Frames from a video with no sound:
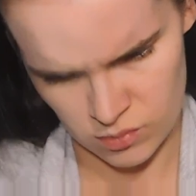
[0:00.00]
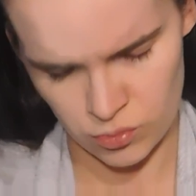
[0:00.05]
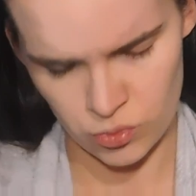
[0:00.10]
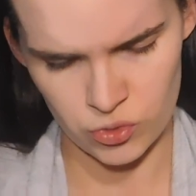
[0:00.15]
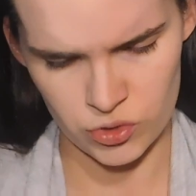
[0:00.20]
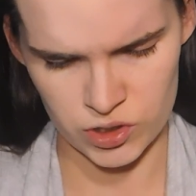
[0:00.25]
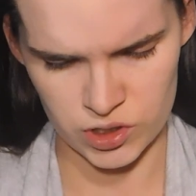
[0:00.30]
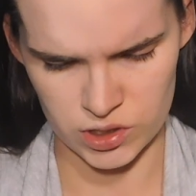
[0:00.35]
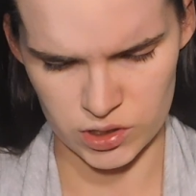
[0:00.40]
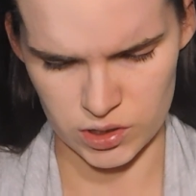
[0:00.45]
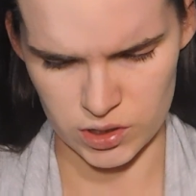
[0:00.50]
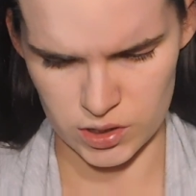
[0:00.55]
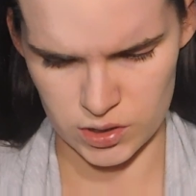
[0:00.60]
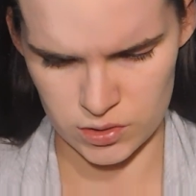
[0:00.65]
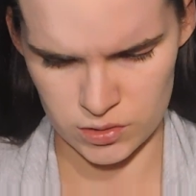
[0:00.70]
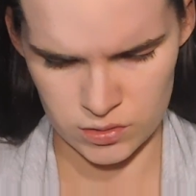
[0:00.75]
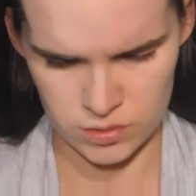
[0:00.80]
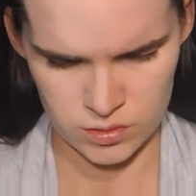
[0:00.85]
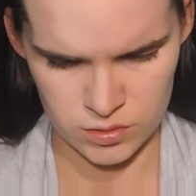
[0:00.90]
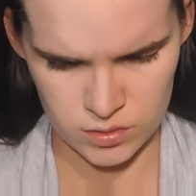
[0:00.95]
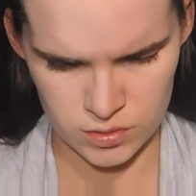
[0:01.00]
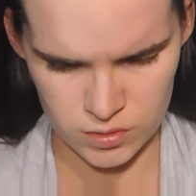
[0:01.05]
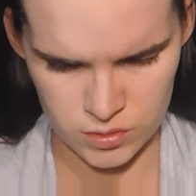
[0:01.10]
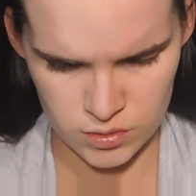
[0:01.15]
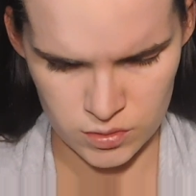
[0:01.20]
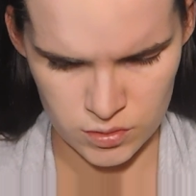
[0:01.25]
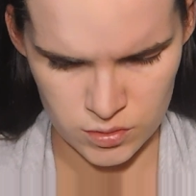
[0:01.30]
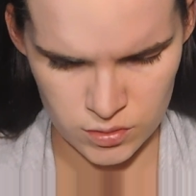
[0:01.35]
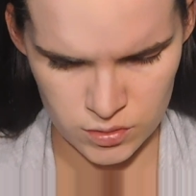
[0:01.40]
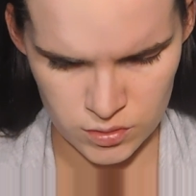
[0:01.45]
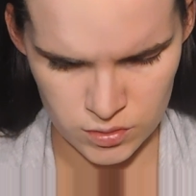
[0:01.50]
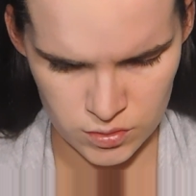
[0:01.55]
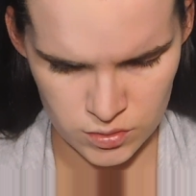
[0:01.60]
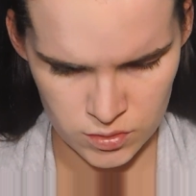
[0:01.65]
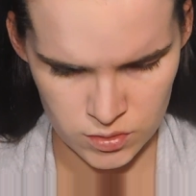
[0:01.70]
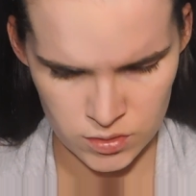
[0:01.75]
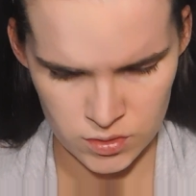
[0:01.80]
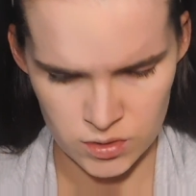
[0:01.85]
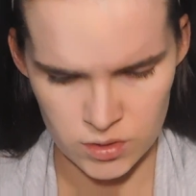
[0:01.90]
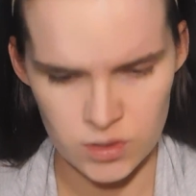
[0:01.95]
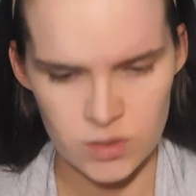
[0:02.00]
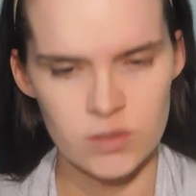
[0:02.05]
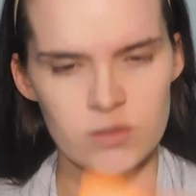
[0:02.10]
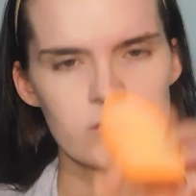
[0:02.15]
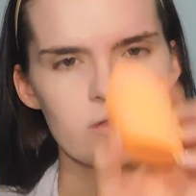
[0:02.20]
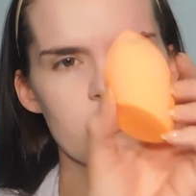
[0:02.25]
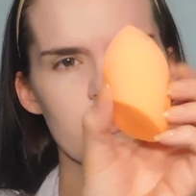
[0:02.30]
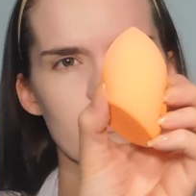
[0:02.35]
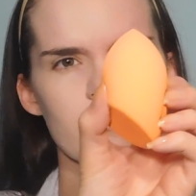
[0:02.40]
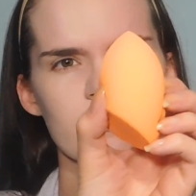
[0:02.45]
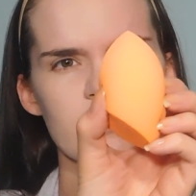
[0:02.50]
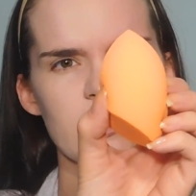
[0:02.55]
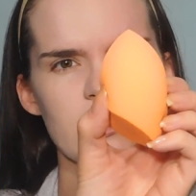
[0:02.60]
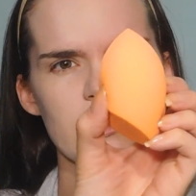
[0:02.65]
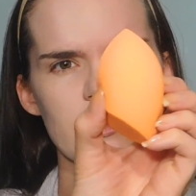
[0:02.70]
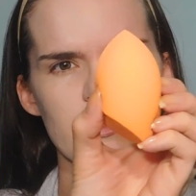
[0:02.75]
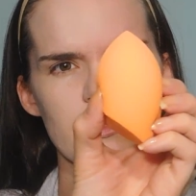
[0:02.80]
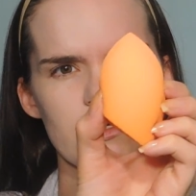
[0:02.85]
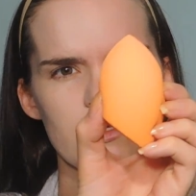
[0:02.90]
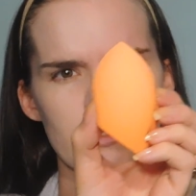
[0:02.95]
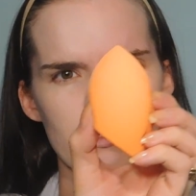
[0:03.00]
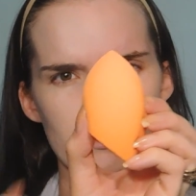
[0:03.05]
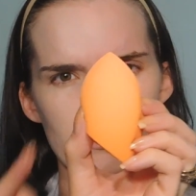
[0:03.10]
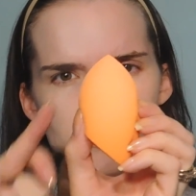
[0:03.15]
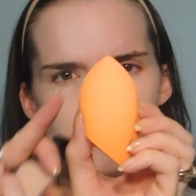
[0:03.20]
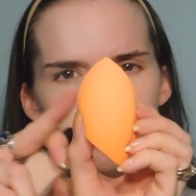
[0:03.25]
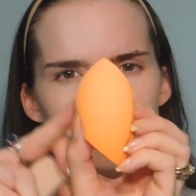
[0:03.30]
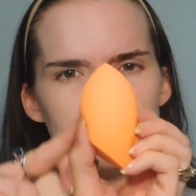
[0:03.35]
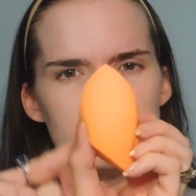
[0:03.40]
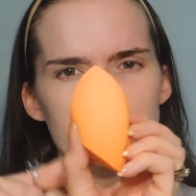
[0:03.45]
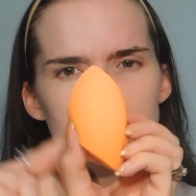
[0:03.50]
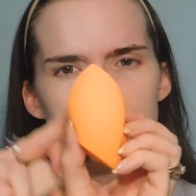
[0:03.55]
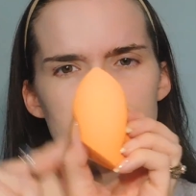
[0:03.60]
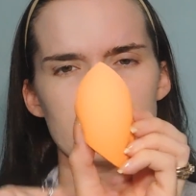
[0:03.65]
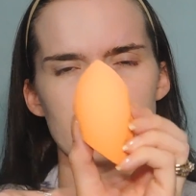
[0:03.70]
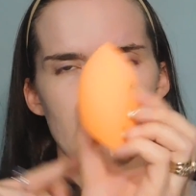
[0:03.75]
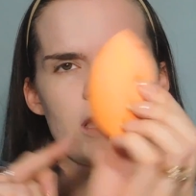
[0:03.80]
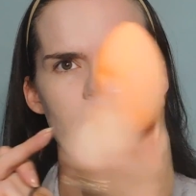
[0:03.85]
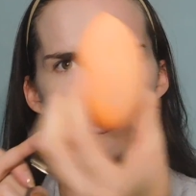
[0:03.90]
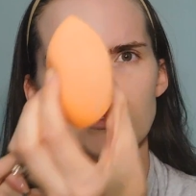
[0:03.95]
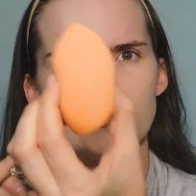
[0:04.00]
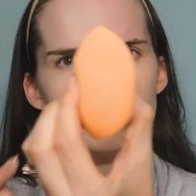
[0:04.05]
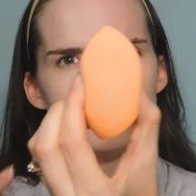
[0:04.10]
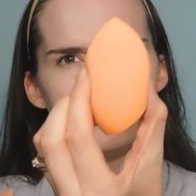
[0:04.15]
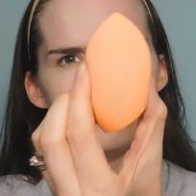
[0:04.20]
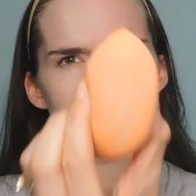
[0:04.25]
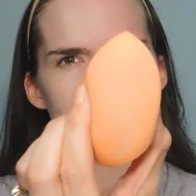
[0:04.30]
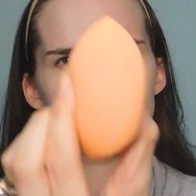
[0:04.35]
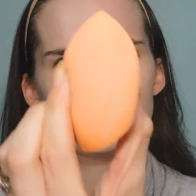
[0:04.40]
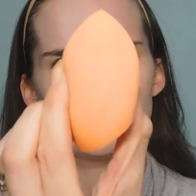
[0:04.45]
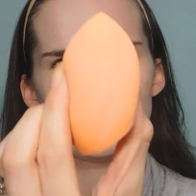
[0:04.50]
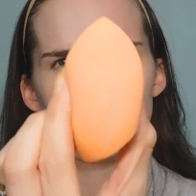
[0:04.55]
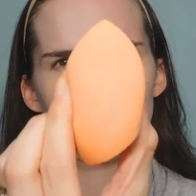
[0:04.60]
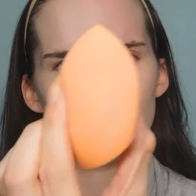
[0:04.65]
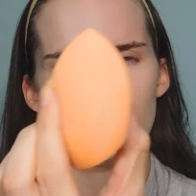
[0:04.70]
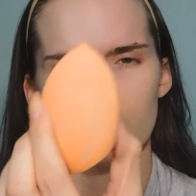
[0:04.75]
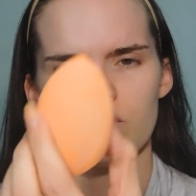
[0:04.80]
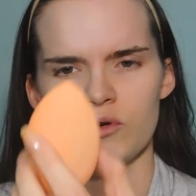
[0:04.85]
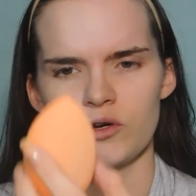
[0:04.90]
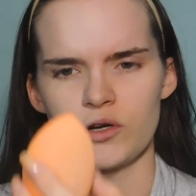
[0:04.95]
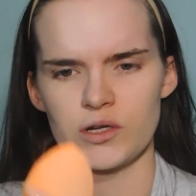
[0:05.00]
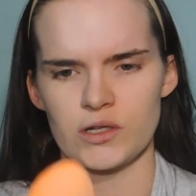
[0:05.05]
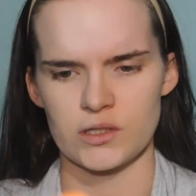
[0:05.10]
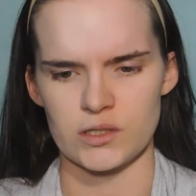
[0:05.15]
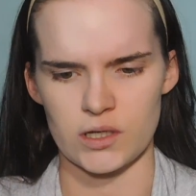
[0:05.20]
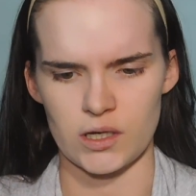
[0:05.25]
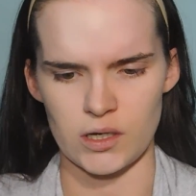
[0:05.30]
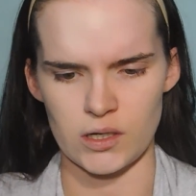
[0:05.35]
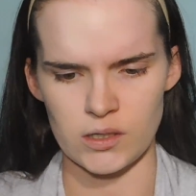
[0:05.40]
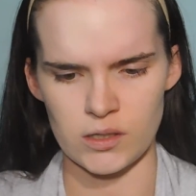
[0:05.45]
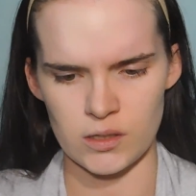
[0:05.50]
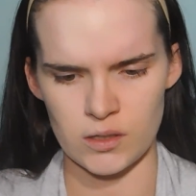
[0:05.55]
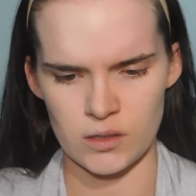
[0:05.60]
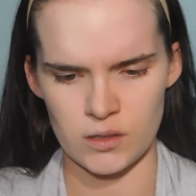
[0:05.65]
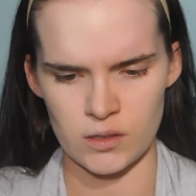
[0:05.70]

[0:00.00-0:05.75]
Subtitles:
Porcelain. So now I'm taking the clean side, so this is the dirty side,